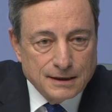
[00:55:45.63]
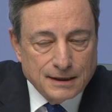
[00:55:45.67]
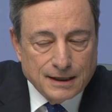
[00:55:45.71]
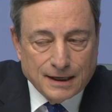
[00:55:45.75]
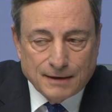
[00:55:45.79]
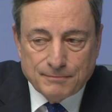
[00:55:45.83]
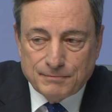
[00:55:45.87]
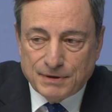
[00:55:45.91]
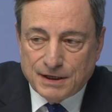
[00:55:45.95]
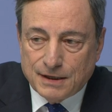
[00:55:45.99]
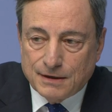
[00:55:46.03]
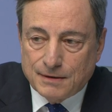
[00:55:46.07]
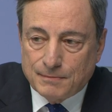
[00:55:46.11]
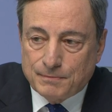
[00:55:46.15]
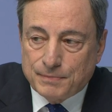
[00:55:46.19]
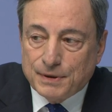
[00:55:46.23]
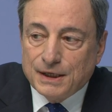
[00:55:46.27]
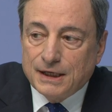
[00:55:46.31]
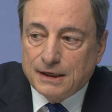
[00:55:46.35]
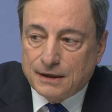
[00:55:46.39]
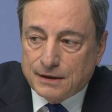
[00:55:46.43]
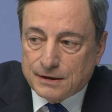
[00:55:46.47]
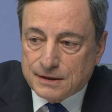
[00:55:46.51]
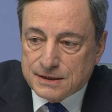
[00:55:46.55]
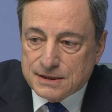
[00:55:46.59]
They've been the
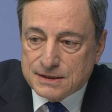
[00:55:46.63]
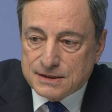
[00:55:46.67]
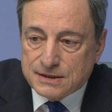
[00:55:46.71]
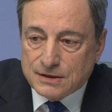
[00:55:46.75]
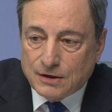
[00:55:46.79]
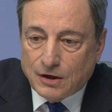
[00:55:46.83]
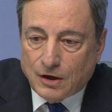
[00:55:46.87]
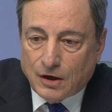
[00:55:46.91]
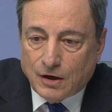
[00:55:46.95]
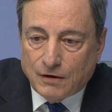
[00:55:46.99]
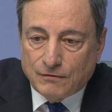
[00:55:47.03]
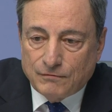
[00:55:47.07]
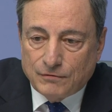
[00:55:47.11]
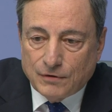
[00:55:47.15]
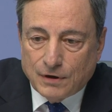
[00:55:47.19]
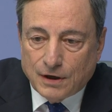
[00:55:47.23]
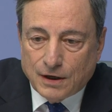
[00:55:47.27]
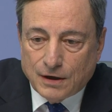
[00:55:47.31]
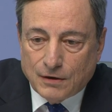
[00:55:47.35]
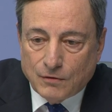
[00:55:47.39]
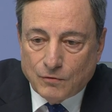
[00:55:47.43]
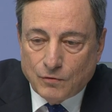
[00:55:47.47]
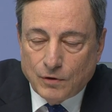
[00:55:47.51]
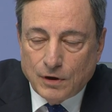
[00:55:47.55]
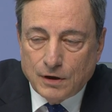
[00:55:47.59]
pillars of
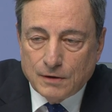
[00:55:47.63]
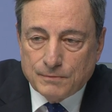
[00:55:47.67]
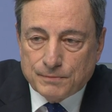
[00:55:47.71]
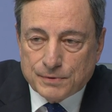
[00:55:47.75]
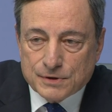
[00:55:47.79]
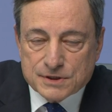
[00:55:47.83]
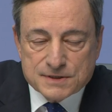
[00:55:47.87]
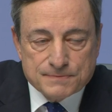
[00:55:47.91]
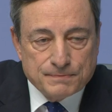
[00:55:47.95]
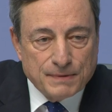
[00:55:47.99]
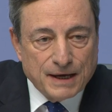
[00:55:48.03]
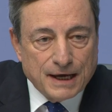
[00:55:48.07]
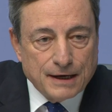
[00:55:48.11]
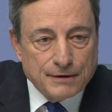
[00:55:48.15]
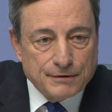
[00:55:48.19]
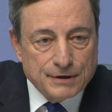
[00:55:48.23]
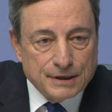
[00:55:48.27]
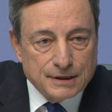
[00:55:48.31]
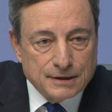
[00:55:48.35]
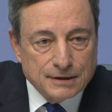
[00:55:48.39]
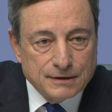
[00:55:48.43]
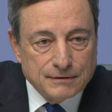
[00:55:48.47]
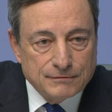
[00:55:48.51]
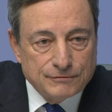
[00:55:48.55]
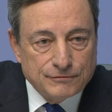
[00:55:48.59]
world
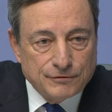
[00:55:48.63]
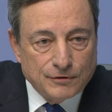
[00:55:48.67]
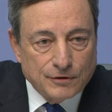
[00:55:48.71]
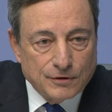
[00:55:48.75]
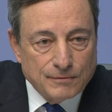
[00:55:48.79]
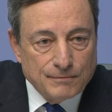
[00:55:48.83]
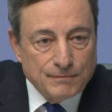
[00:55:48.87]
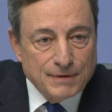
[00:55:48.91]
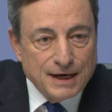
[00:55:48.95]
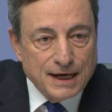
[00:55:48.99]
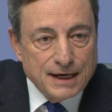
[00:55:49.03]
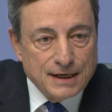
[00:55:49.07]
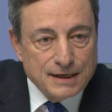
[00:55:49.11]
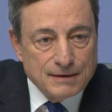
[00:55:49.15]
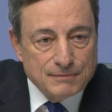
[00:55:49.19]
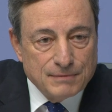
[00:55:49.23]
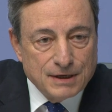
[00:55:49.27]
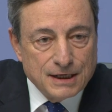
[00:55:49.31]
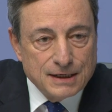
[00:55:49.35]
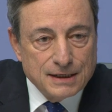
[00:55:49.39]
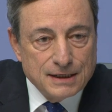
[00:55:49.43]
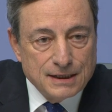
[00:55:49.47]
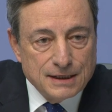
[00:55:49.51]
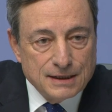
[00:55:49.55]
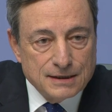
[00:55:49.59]
prosperity for many,
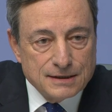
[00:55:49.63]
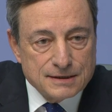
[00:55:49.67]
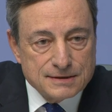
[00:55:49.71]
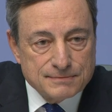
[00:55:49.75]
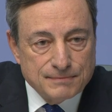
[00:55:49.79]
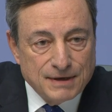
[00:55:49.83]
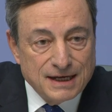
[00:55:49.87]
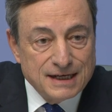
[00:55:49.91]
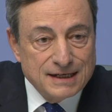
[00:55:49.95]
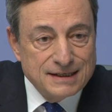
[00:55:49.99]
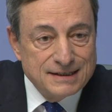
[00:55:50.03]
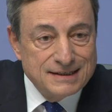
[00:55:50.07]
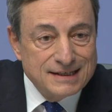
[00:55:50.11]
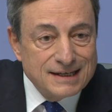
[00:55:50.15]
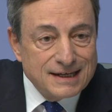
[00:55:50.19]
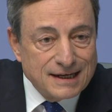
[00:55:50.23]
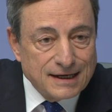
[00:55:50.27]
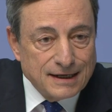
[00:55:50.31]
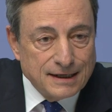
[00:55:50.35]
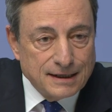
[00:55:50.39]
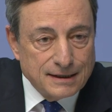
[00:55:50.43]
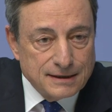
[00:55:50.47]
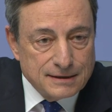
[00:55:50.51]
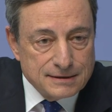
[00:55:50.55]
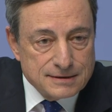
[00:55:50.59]
many years, many
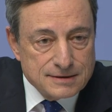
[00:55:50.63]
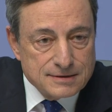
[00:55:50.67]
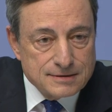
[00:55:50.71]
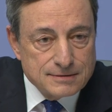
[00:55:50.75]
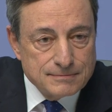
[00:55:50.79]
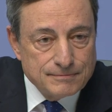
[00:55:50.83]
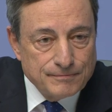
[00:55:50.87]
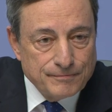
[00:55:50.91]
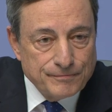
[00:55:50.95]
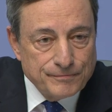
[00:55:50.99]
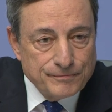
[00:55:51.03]
decades.